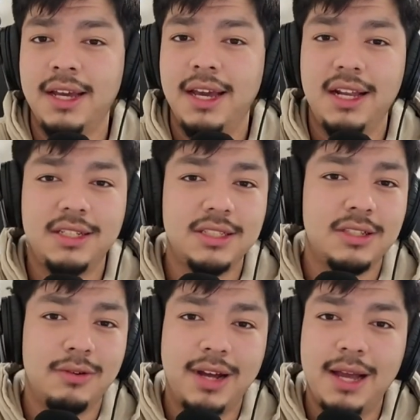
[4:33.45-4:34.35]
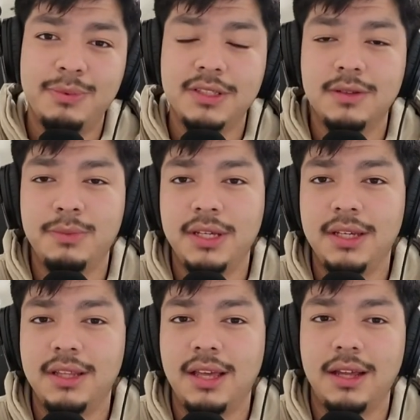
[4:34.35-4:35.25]
And it just so happens to
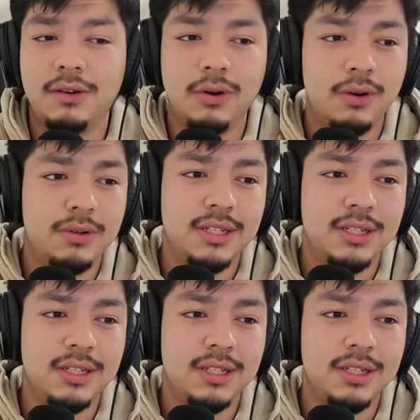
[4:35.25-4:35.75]
be that Kron